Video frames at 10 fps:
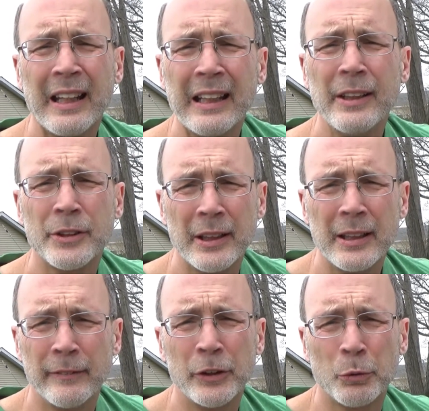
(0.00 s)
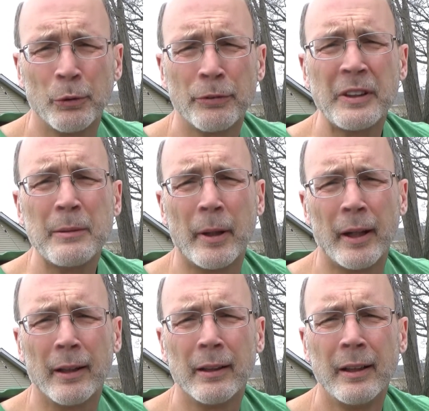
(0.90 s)
Each individual
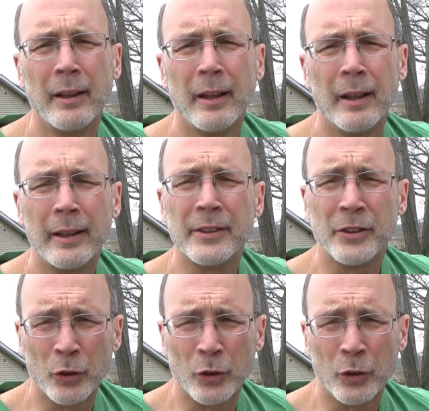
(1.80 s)
female is